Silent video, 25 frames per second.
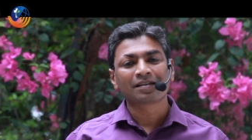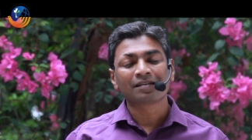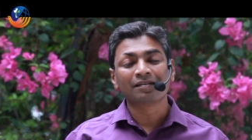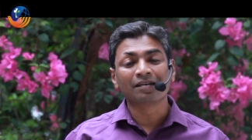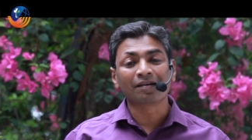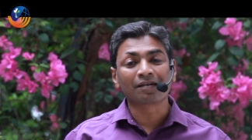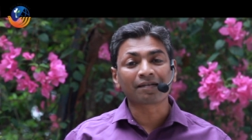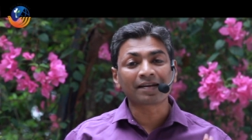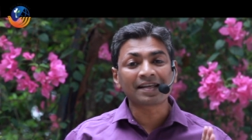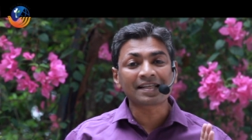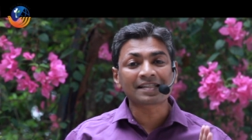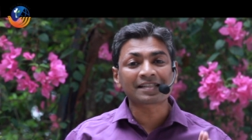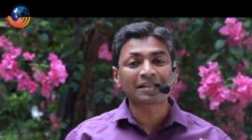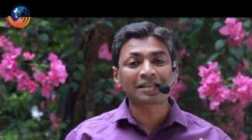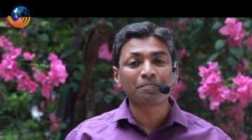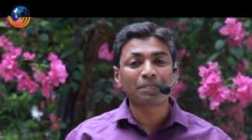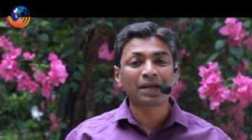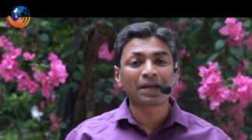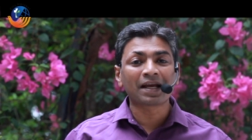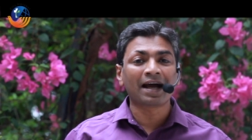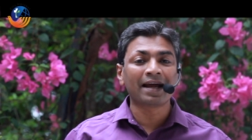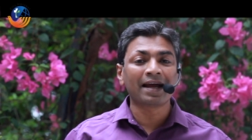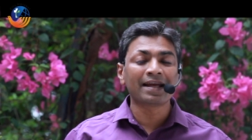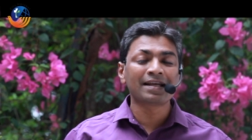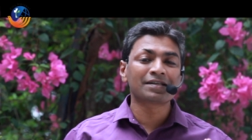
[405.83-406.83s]
The reason
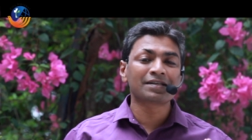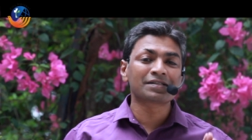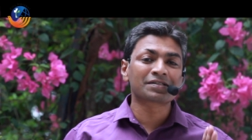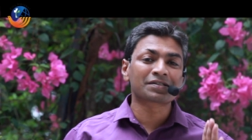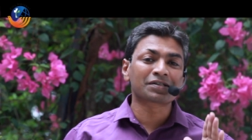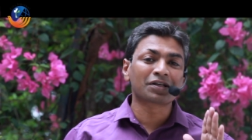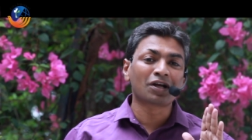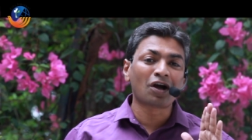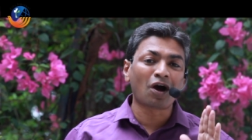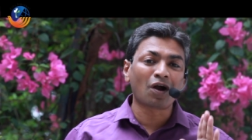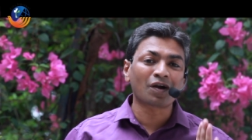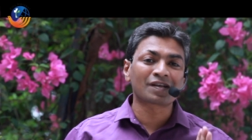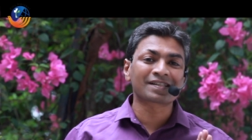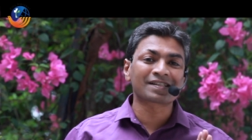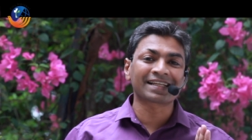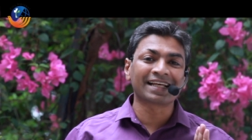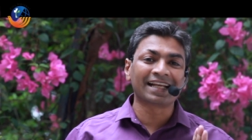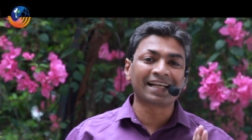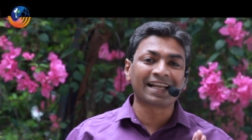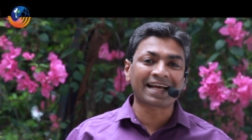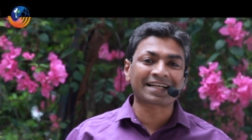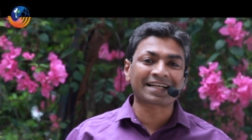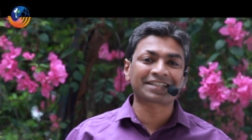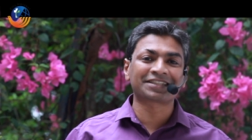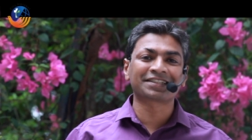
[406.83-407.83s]
behind God's
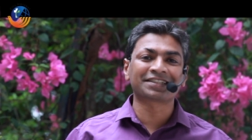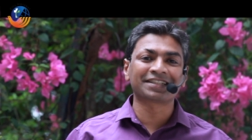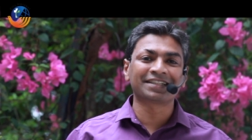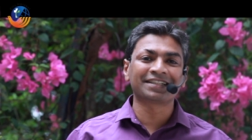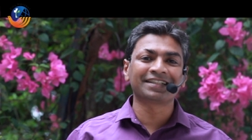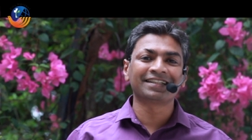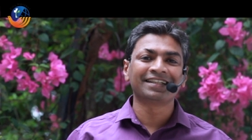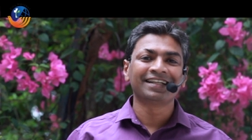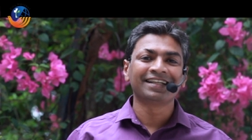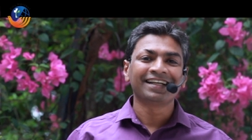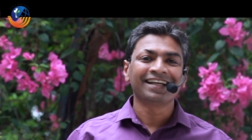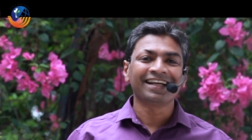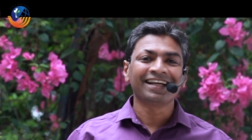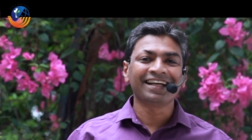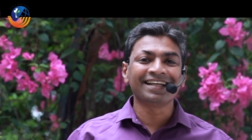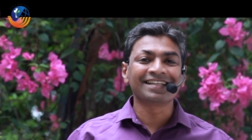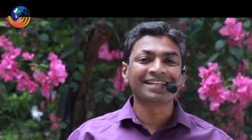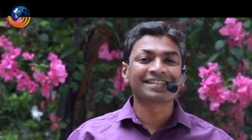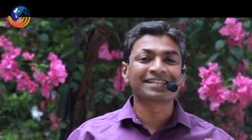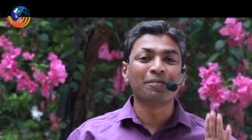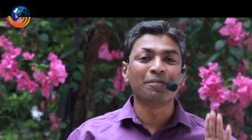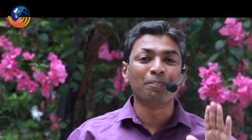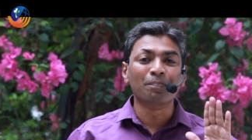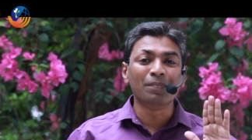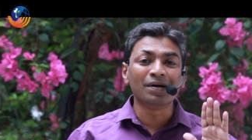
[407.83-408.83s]
election
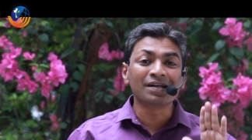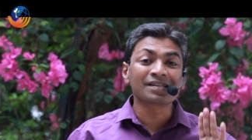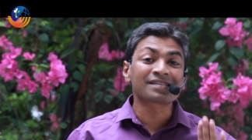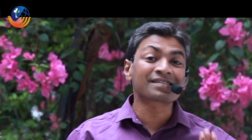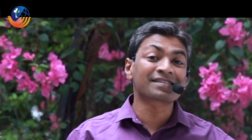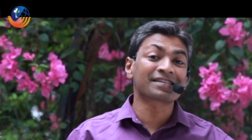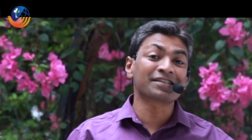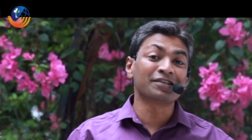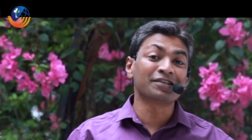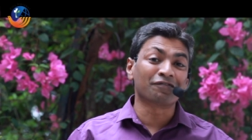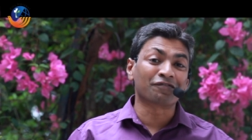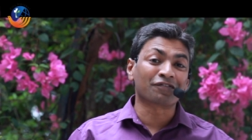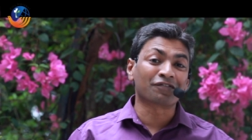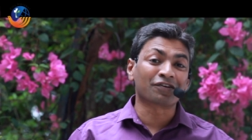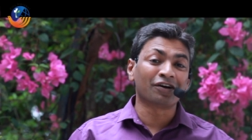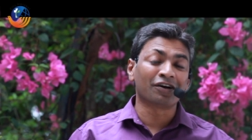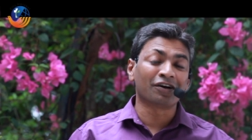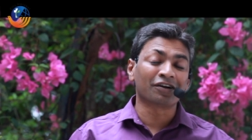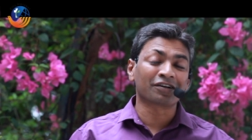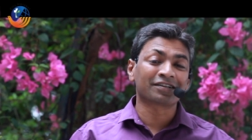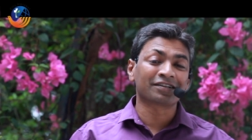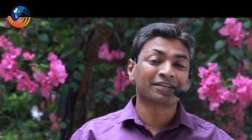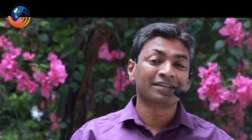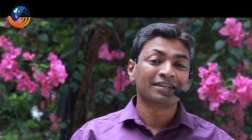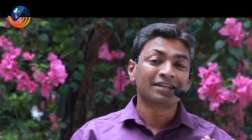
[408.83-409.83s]
is the mercy of
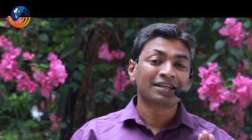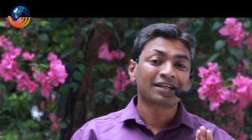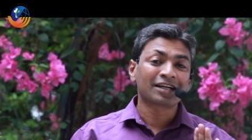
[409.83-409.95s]
God.